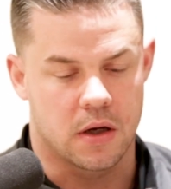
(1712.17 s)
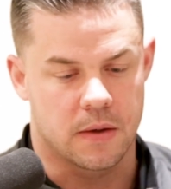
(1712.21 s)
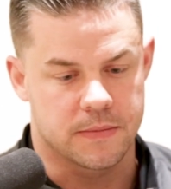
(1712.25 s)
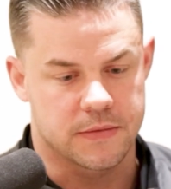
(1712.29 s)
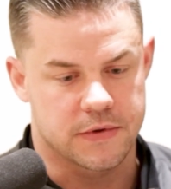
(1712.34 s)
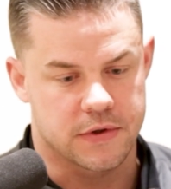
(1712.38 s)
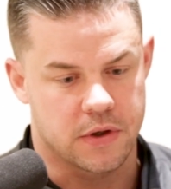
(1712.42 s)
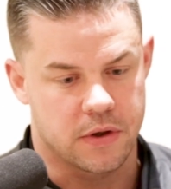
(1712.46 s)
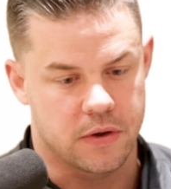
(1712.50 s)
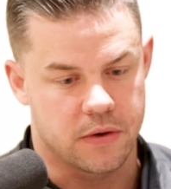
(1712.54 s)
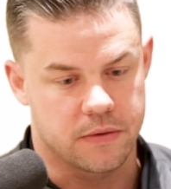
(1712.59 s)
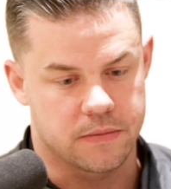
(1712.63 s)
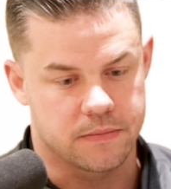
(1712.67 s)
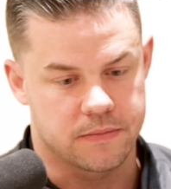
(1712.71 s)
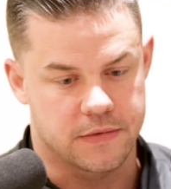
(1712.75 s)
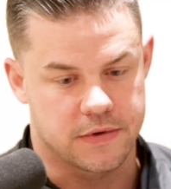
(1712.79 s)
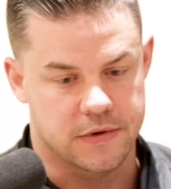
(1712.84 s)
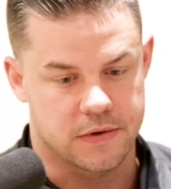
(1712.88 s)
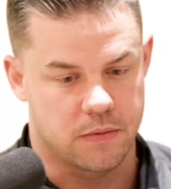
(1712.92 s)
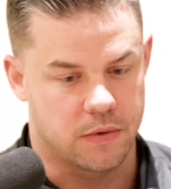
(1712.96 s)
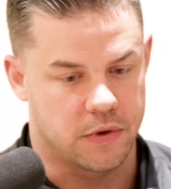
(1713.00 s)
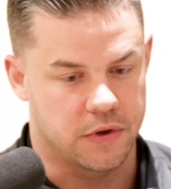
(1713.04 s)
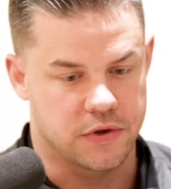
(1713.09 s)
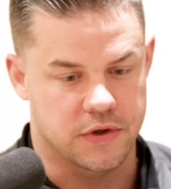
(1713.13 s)
So
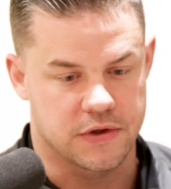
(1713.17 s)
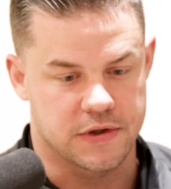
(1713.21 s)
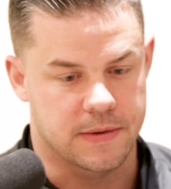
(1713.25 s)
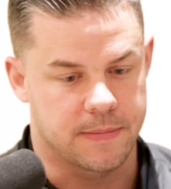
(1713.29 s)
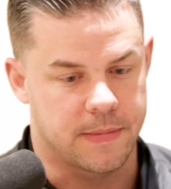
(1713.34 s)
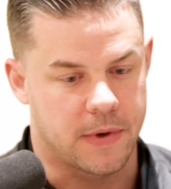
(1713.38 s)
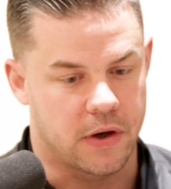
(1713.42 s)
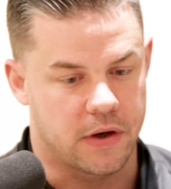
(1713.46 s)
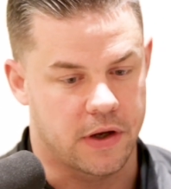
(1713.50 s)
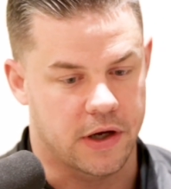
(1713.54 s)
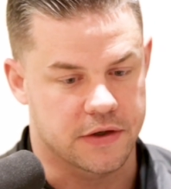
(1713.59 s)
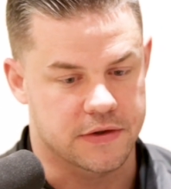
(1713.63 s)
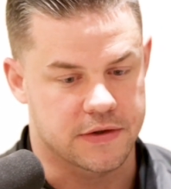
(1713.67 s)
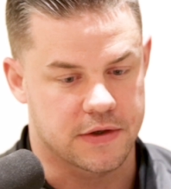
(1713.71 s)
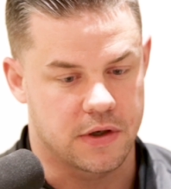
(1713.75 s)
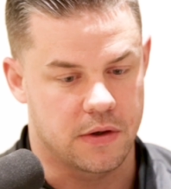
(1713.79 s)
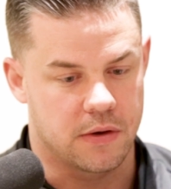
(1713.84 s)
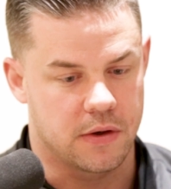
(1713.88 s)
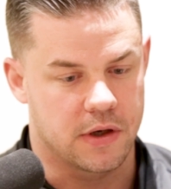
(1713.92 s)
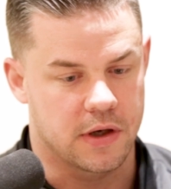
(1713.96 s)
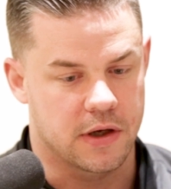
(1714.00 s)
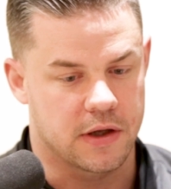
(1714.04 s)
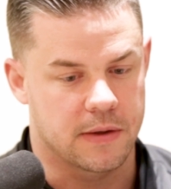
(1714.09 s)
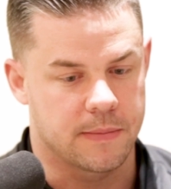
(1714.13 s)
it's really just about
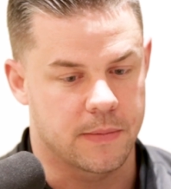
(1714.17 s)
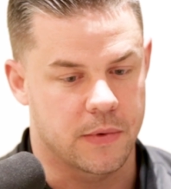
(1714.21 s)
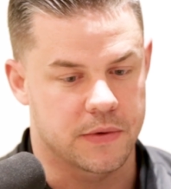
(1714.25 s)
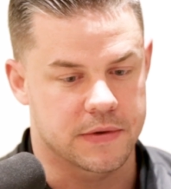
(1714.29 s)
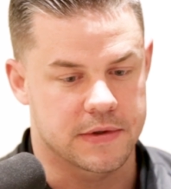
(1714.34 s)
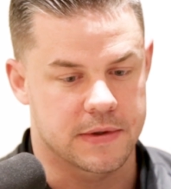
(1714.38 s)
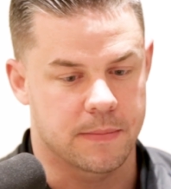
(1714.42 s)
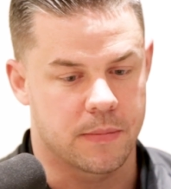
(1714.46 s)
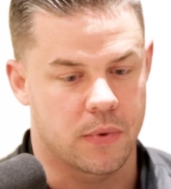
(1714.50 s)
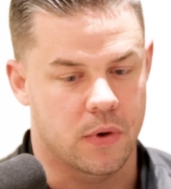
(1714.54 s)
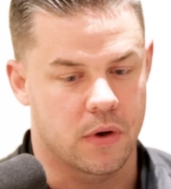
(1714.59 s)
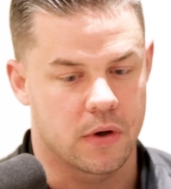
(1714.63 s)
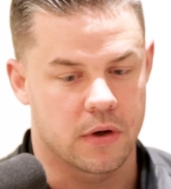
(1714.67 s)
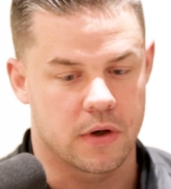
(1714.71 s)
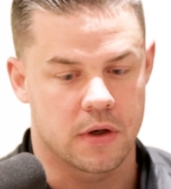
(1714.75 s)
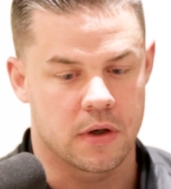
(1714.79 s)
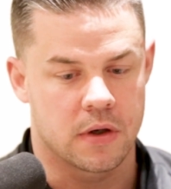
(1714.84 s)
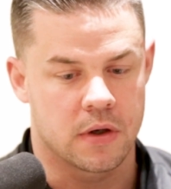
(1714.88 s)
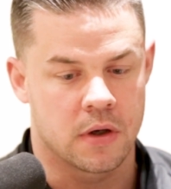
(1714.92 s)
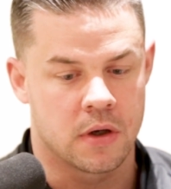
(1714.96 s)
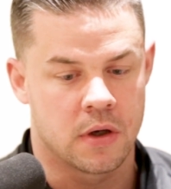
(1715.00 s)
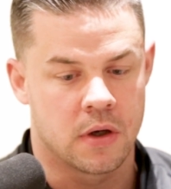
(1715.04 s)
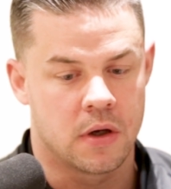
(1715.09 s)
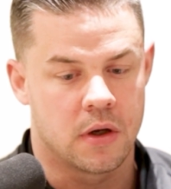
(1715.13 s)
executing on the most
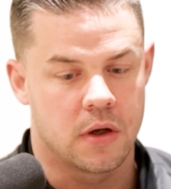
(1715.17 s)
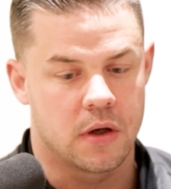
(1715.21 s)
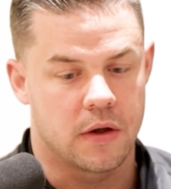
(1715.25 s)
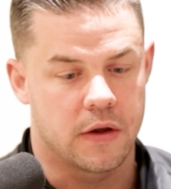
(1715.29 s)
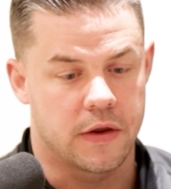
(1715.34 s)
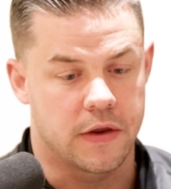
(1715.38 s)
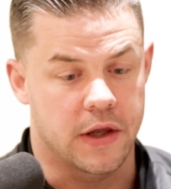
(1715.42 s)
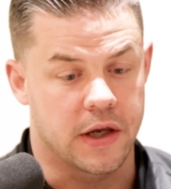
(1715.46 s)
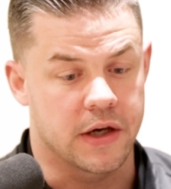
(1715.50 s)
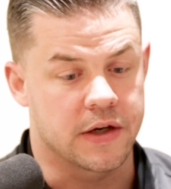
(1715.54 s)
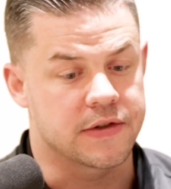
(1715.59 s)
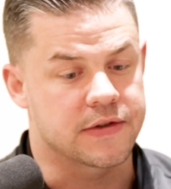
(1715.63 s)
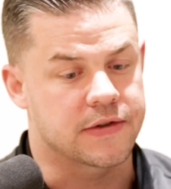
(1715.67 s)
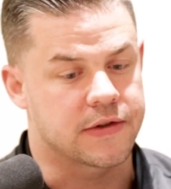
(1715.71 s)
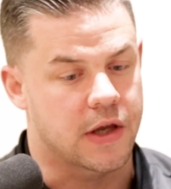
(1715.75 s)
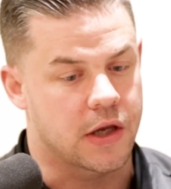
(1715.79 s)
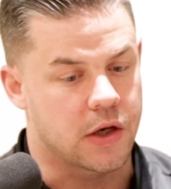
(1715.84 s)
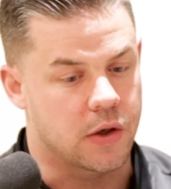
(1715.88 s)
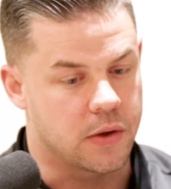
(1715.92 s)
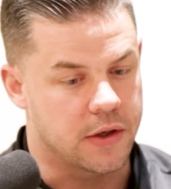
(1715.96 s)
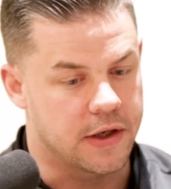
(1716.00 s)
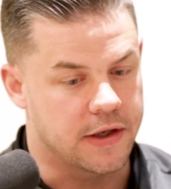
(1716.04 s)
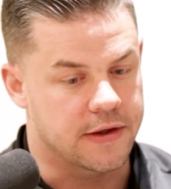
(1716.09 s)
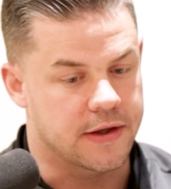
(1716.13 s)
important things that
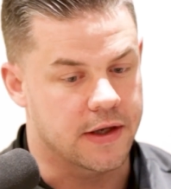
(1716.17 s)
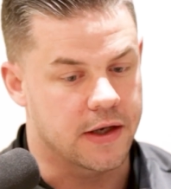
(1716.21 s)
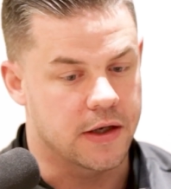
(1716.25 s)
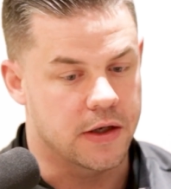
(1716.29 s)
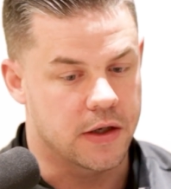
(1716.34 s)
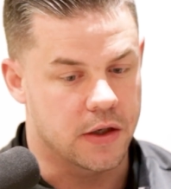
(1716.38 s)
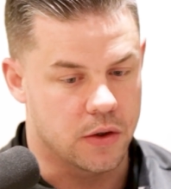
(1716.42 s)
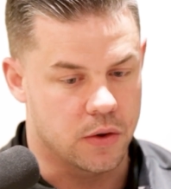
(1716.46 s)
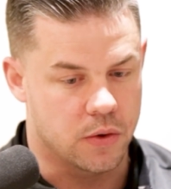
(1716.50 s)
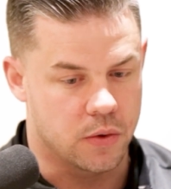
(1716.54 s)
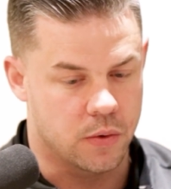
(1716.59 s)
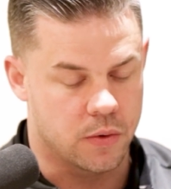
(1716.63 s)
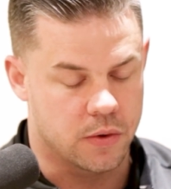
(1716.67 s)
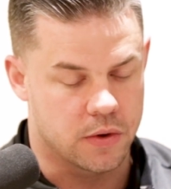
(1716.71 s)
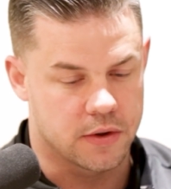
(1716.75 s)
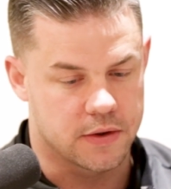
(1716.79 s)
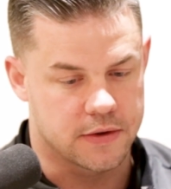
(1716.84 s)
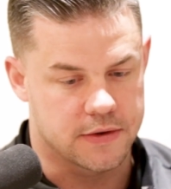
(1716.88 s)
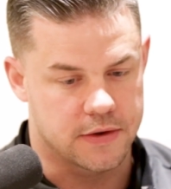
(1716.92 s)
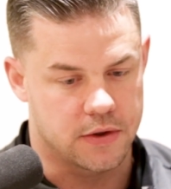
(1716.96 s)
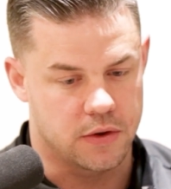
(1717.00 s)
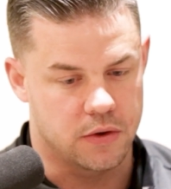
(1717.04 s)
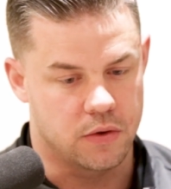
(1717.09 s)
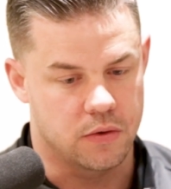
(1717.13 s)
you need to do
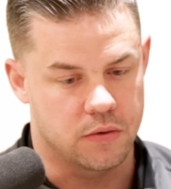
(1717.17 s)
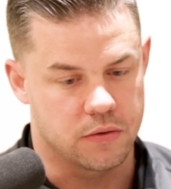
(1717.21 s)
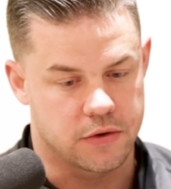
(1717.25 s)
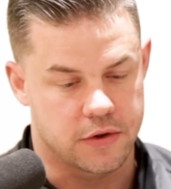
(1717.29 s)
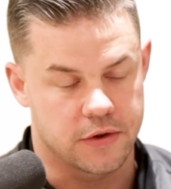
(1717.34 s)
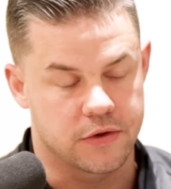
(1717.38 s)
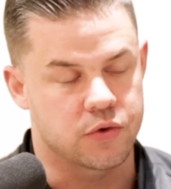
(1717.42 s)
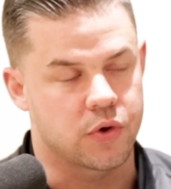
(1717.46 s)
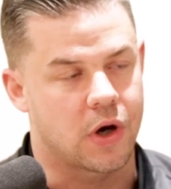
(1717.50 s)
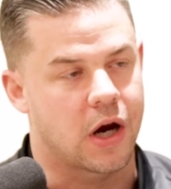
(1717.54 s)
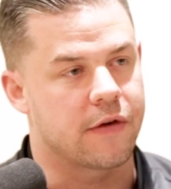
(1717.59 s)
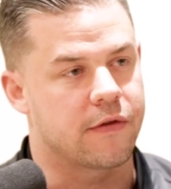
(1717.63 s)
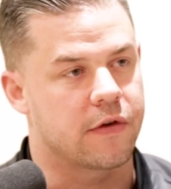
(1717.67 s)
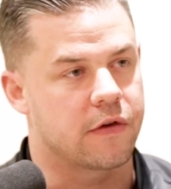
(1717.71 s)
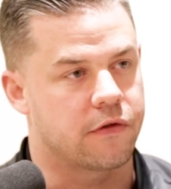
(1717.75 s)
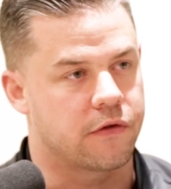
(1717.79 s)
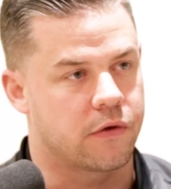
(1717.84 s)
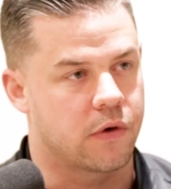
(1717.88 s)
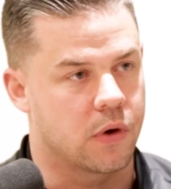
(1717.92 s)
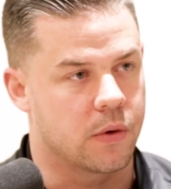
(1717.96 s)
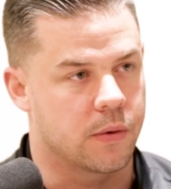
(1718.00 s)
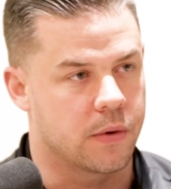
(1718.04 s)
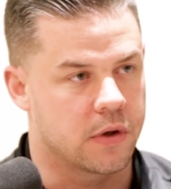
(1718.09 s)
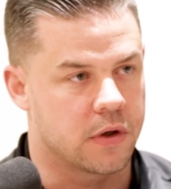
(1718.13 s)
to drive it
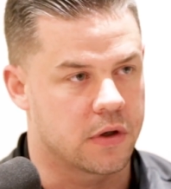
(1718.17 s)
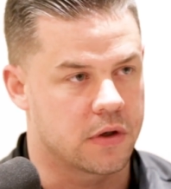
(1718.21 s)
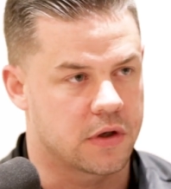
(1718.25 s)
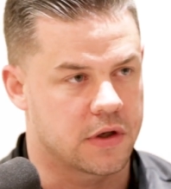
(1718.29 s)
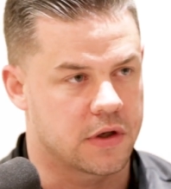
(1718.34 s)
forward